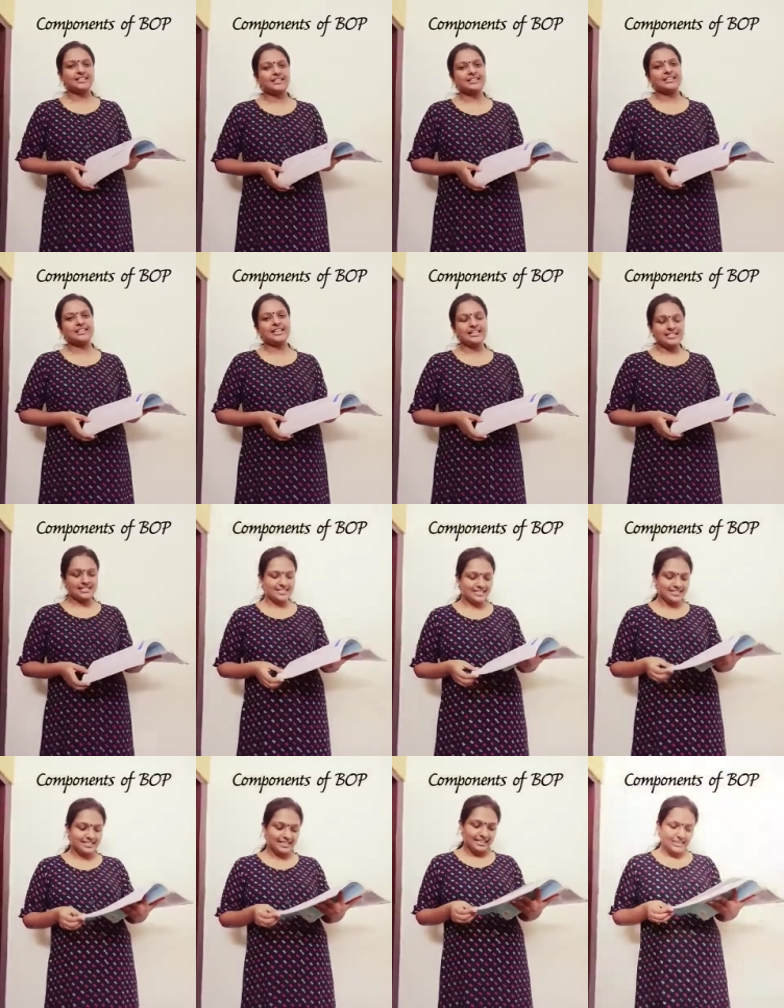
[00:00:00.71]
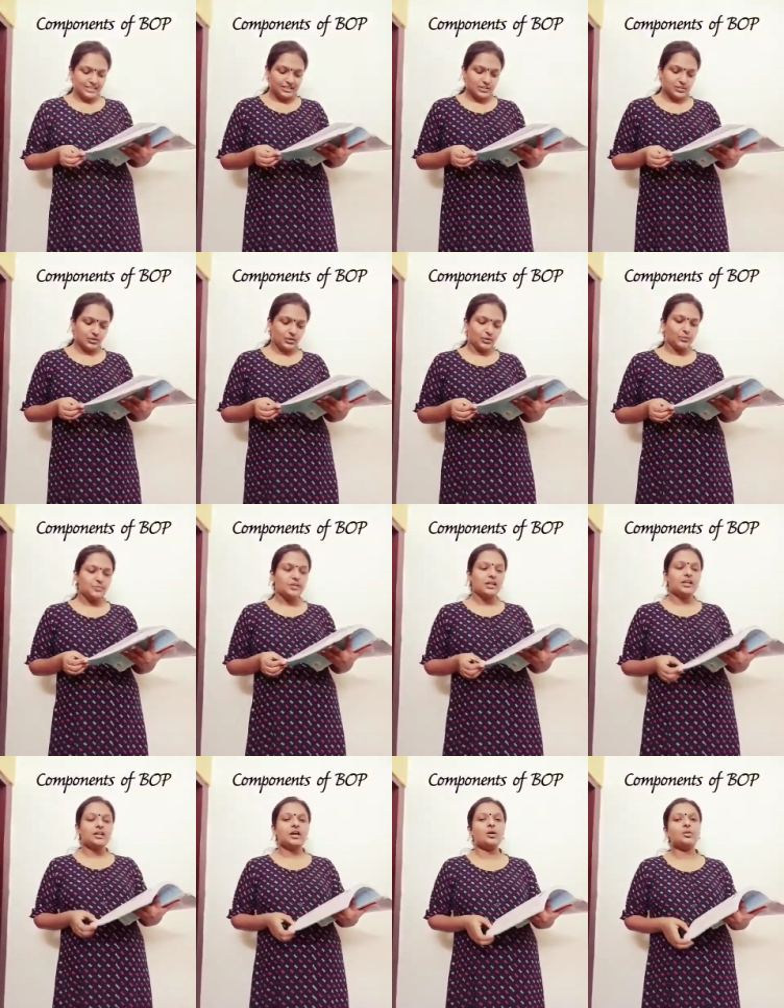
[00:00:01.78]
Yes. So
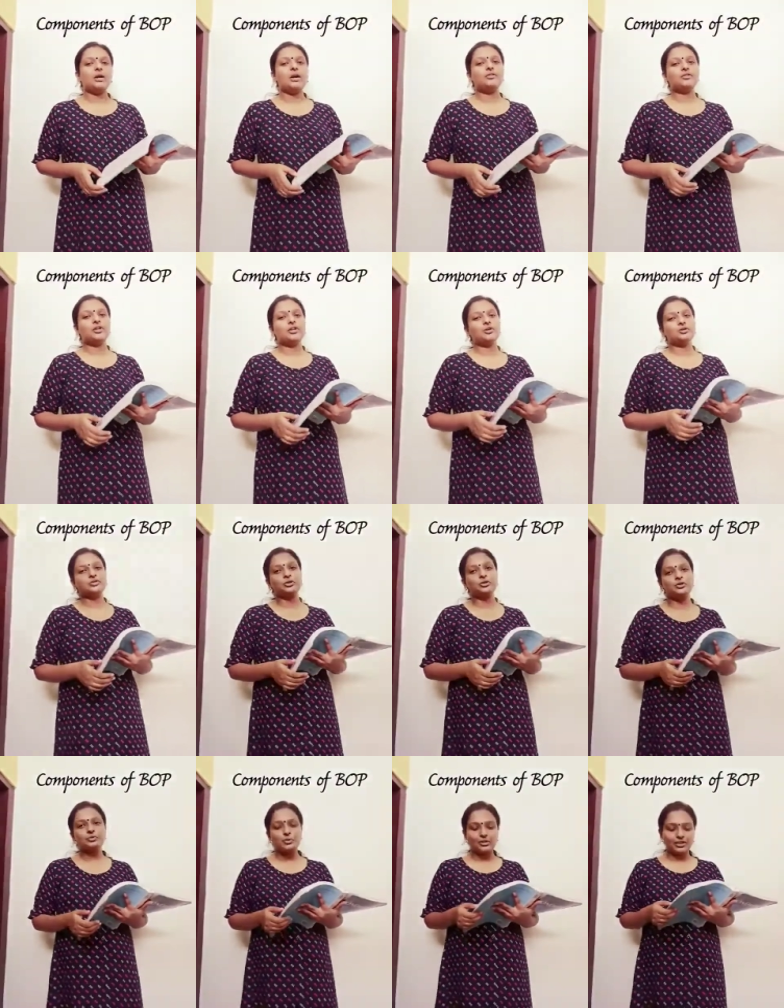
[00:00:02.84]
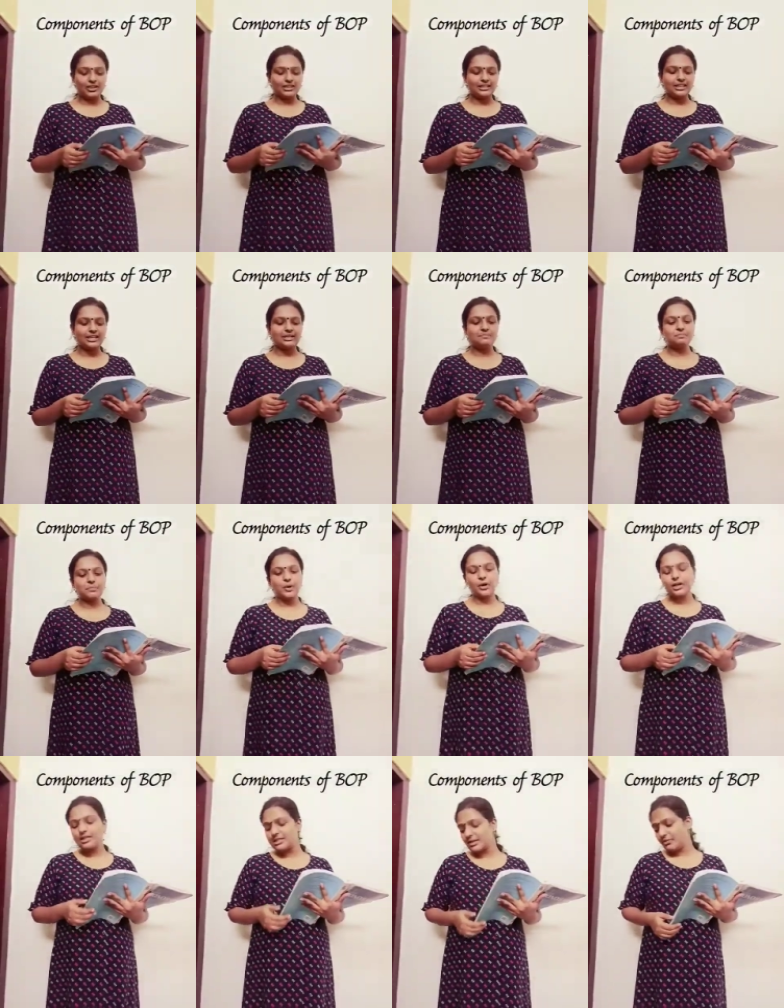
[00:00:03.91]
now we have to look through what are the
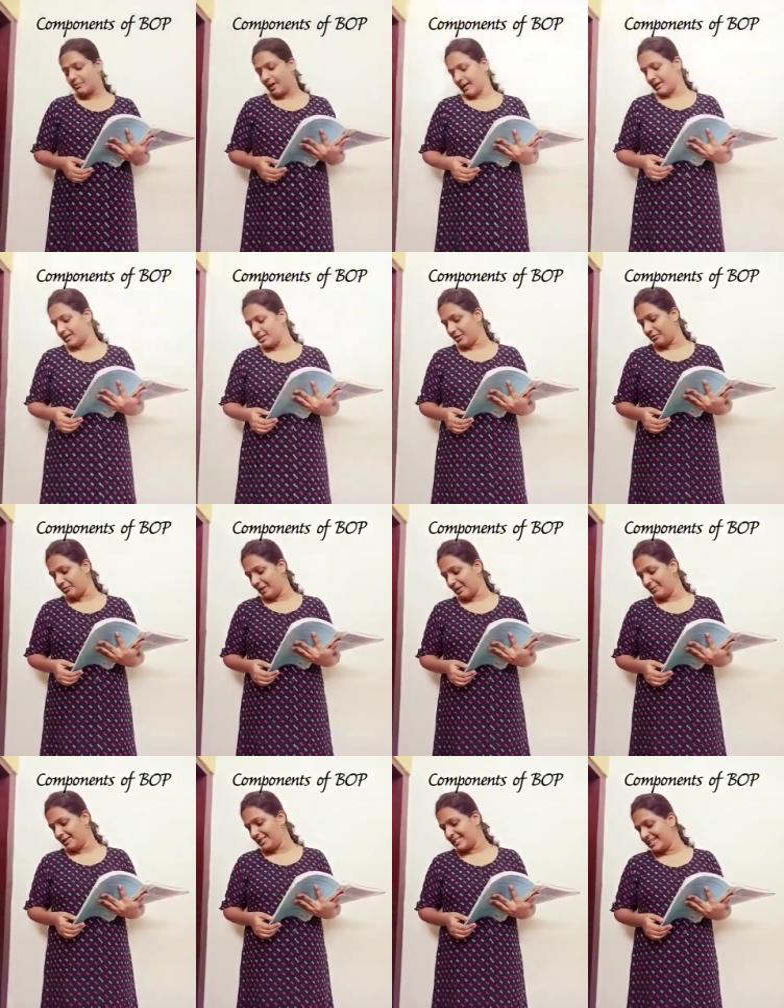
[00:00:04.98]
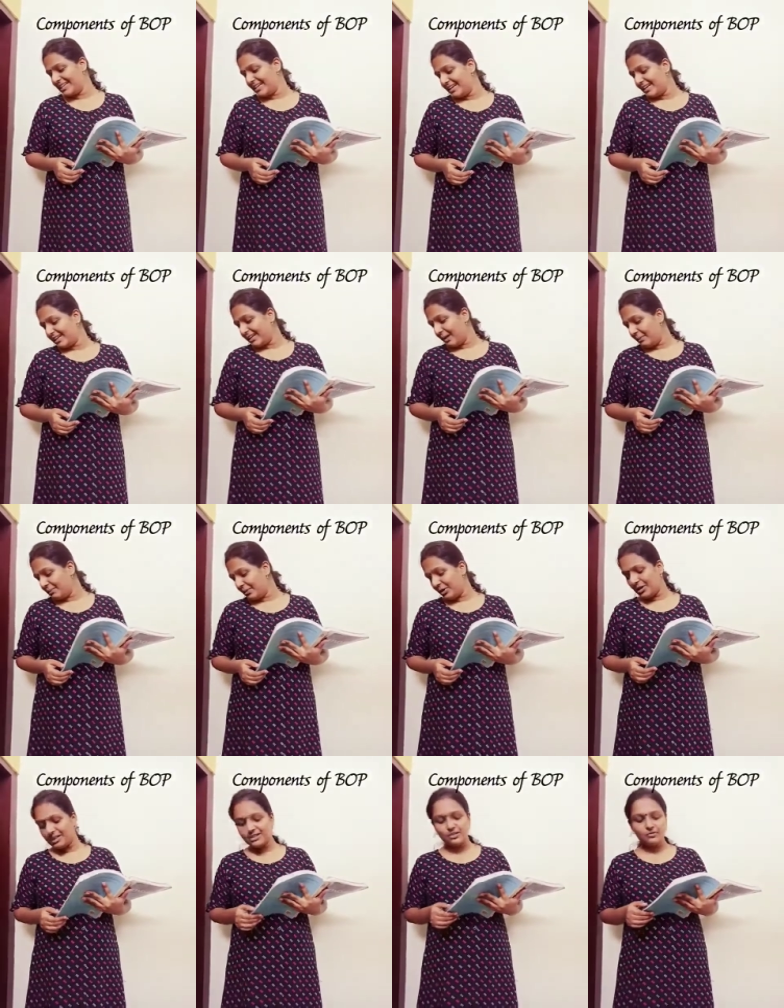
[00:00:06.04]
components of balance of payment.
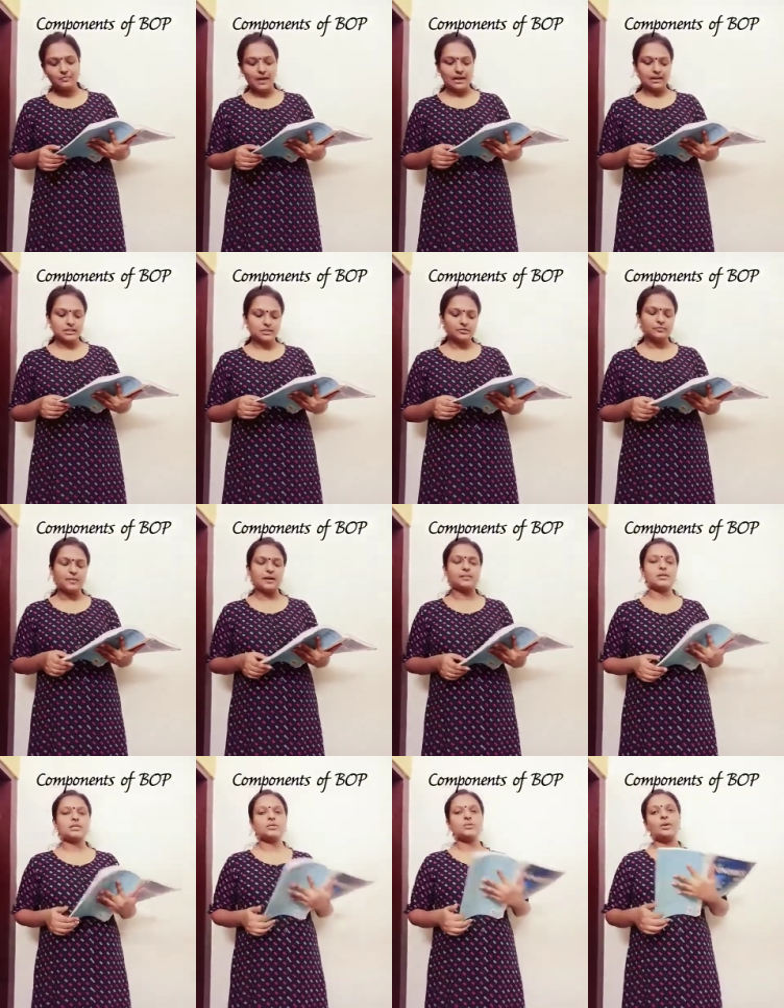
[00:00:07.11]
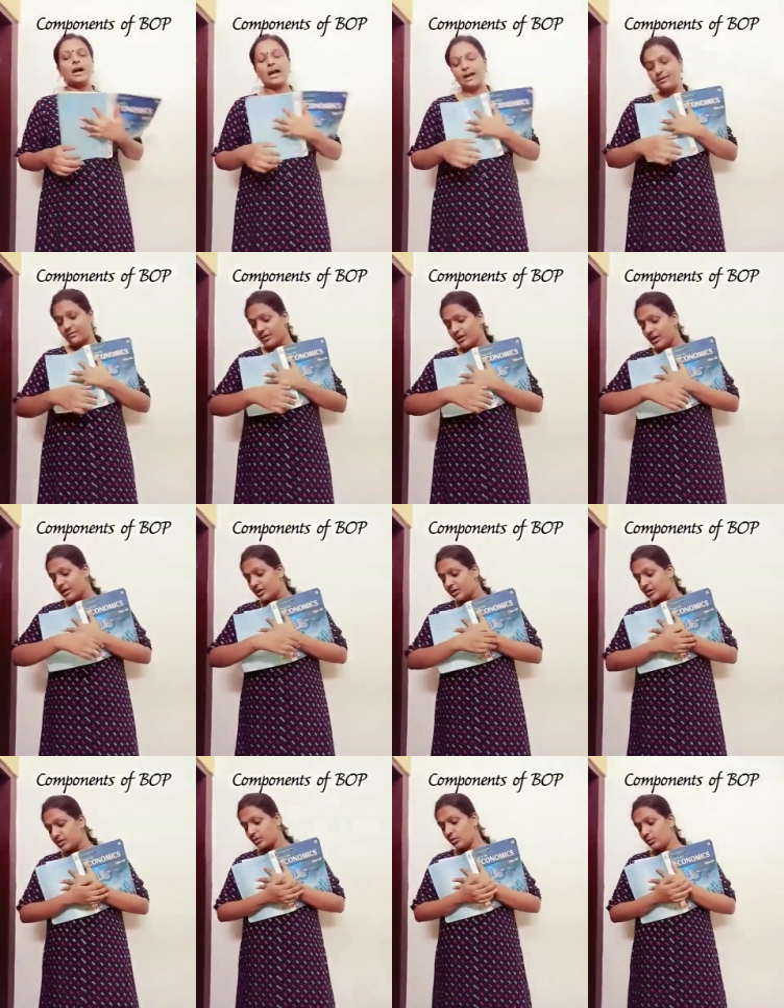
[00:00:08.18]
Components of balance of payment, you have
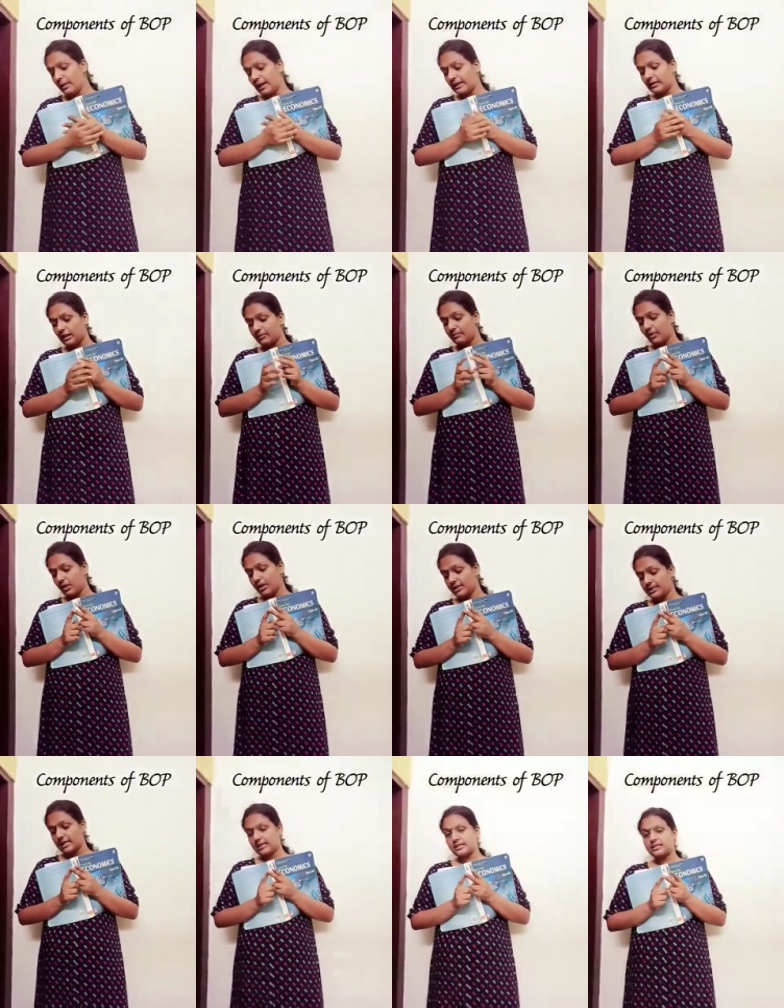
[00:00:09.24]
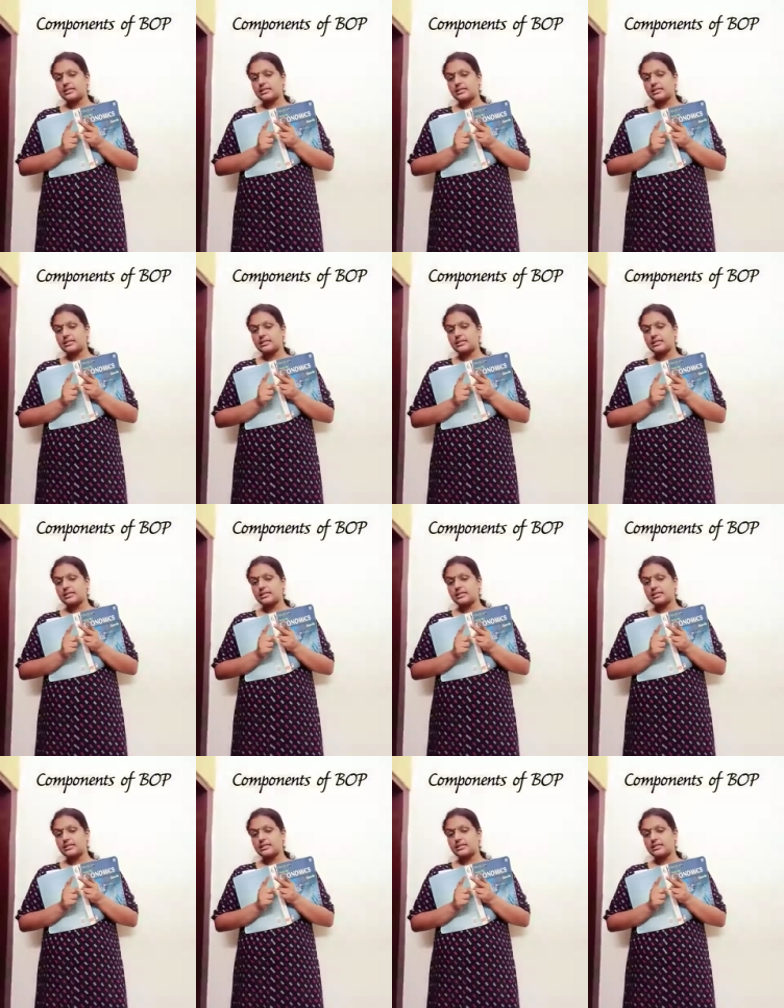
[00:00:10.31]
two main components, that is the